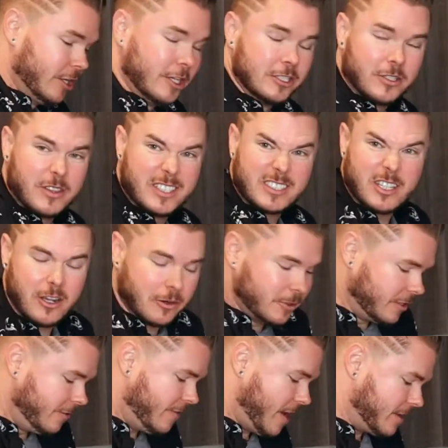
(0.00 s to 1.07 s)
So this can go
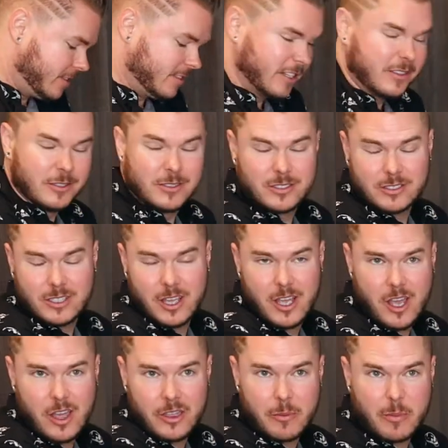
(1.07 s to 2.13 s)
really fast, like
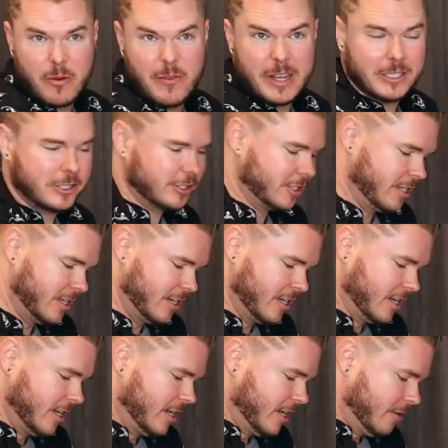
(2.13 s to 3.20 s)
the profesh
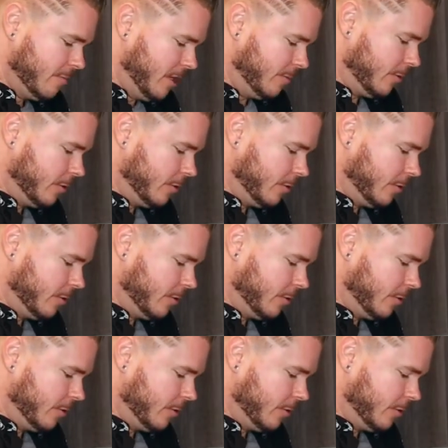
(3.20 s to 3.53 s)
people